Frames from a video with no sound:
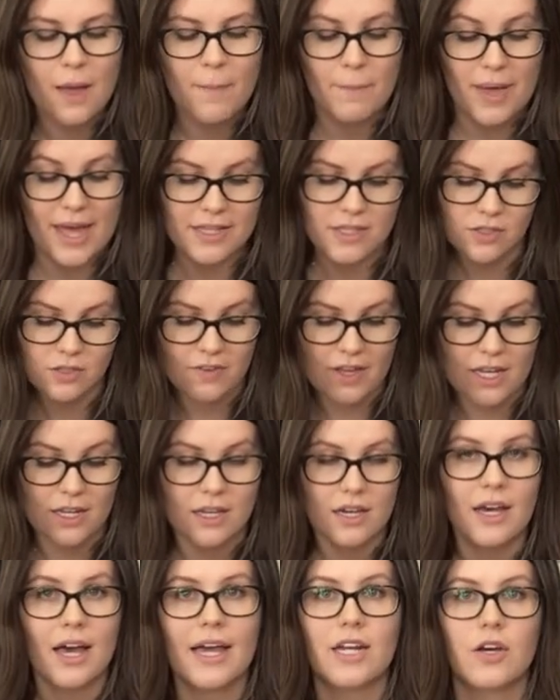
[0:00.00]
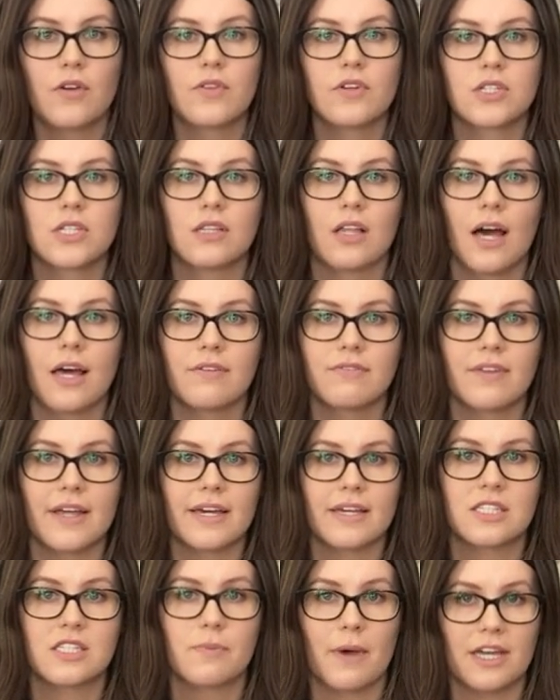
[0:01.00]
Pennsylvania. I know there's a lot of
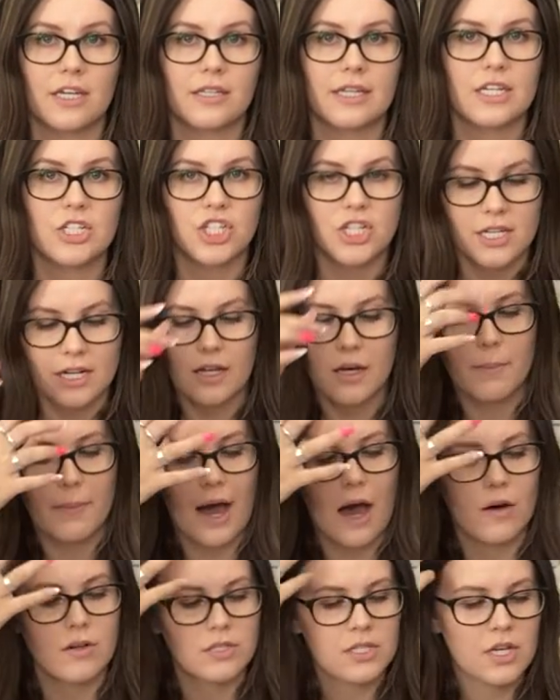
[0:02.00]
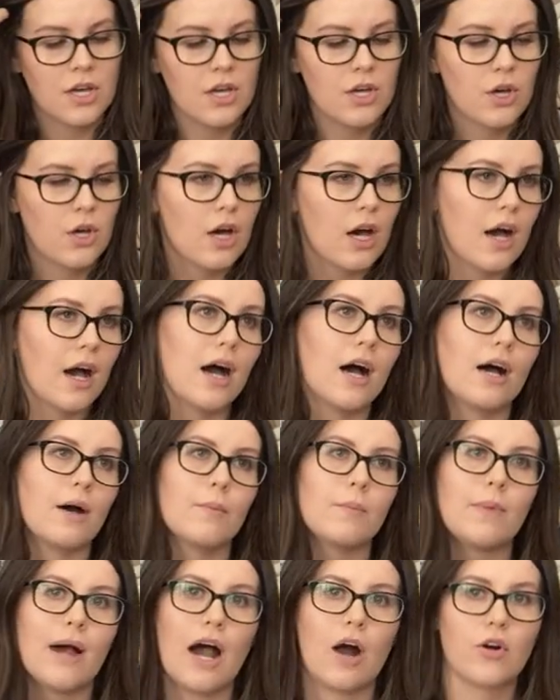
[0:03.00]
like speculation about
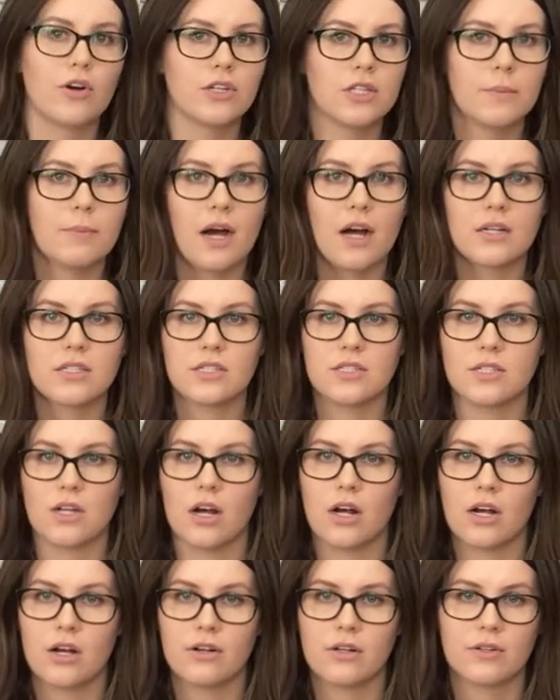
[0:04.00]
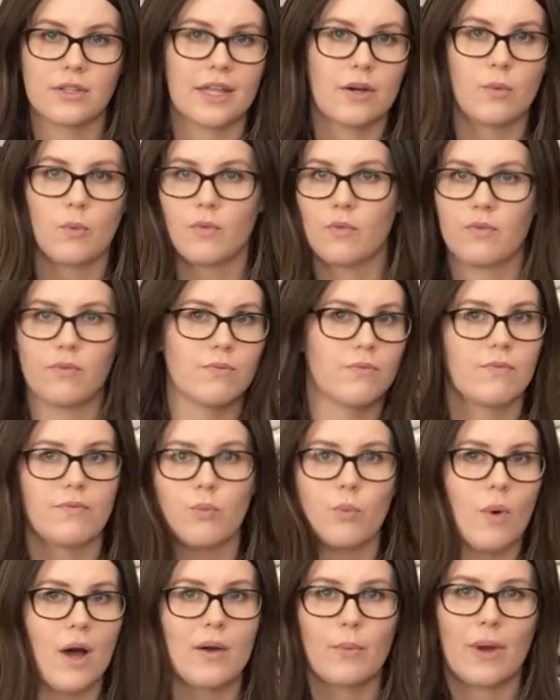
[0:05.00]
um, how good the boxes are, like
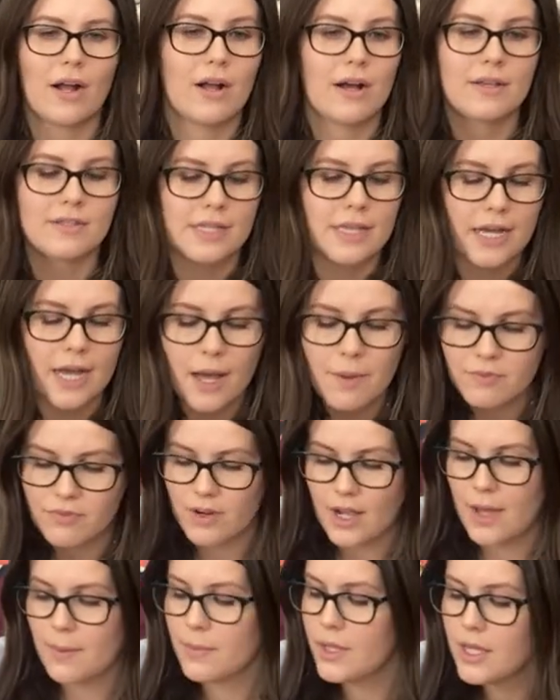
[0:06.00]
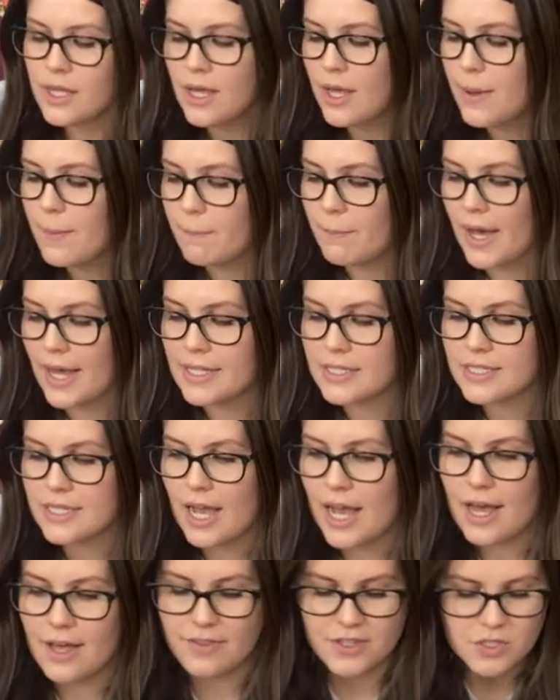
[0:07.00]
what warehouse they come from, but
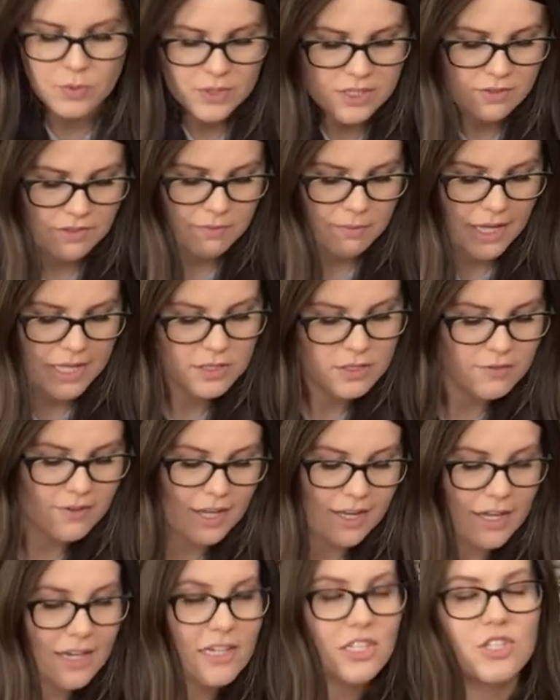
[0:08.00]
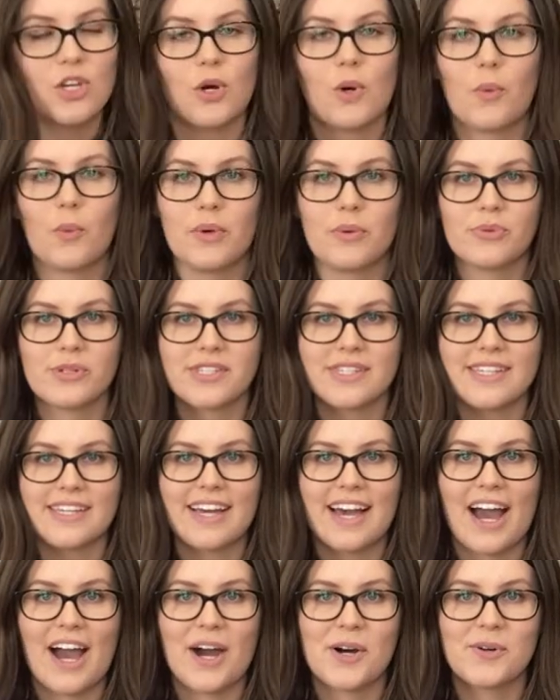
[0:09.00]
uh, this one's from Pennsylvania, so we will see
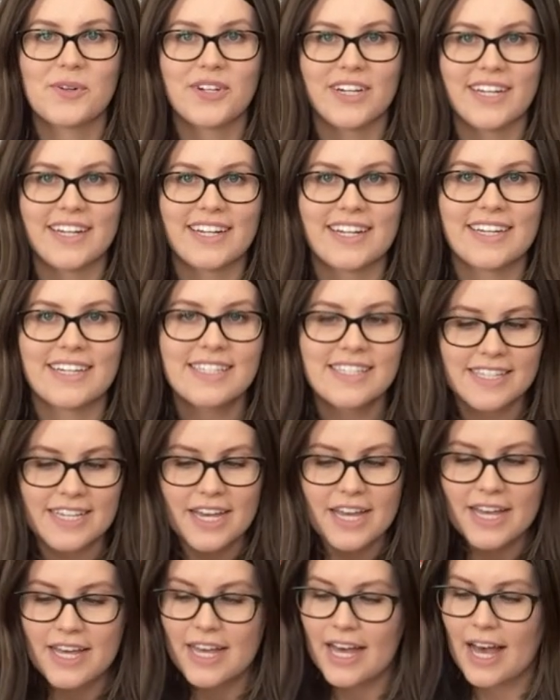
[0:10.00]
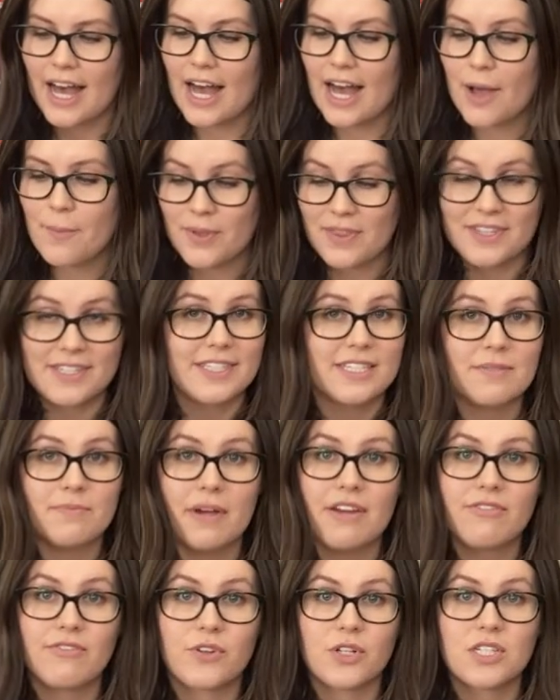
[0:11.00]
how good it is. Um, this is
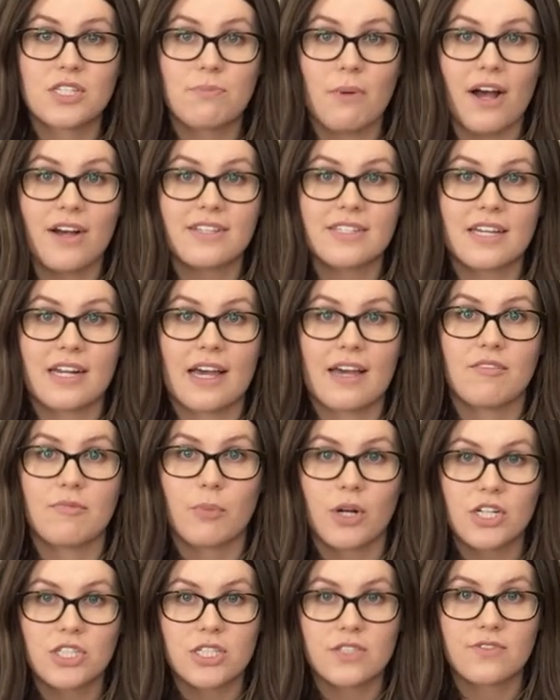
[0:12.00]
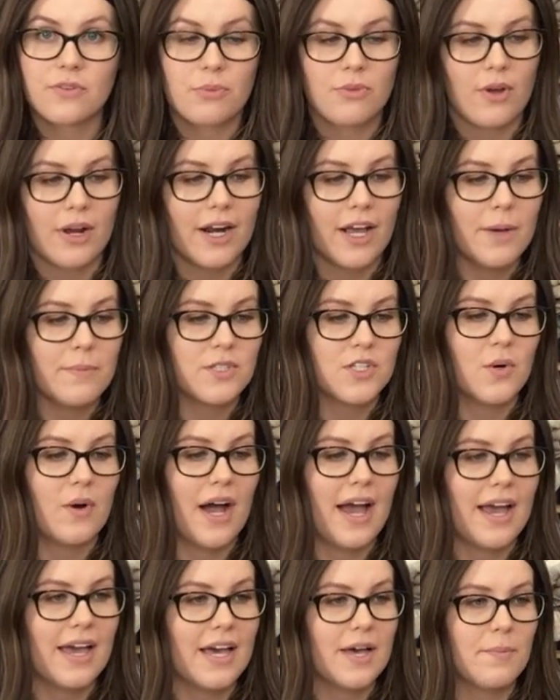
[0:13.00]
my first box that I have purchased from ThredUp, so
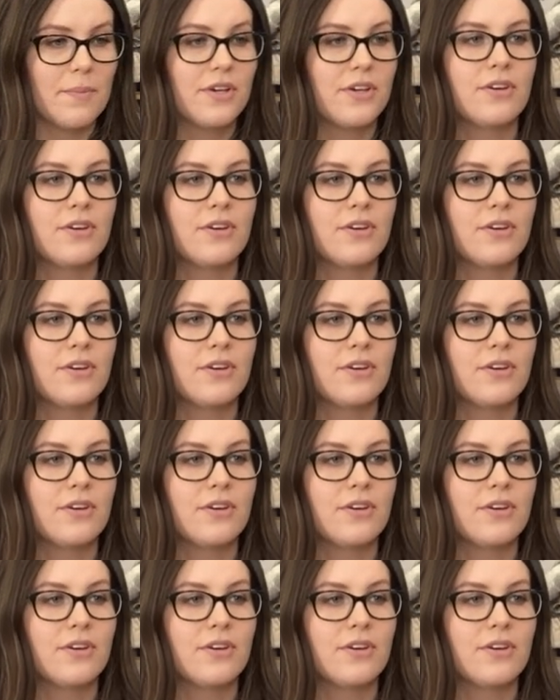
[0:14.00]
I am